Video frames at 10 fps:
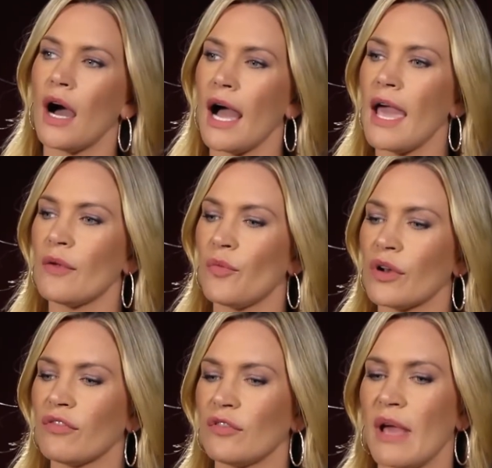I had a
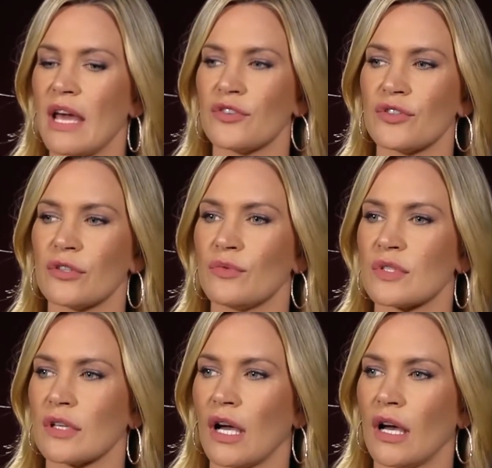wonderful manager who
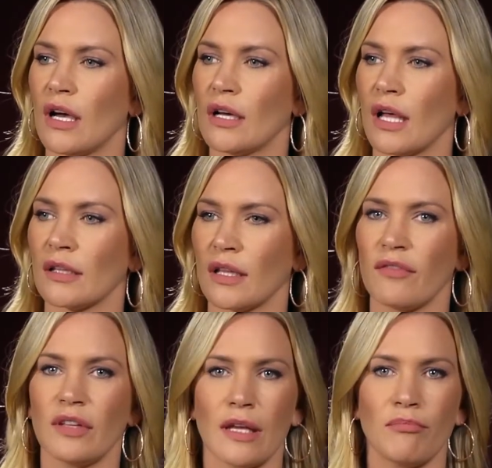was a
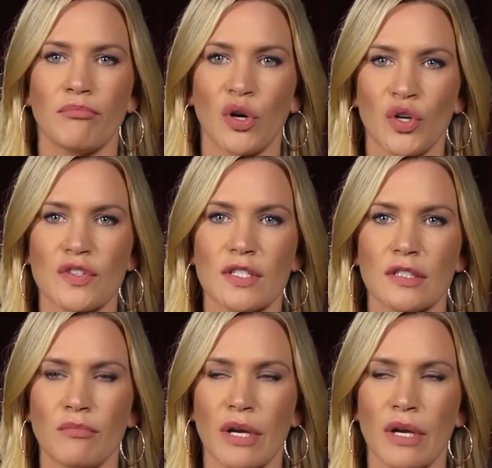lovely person,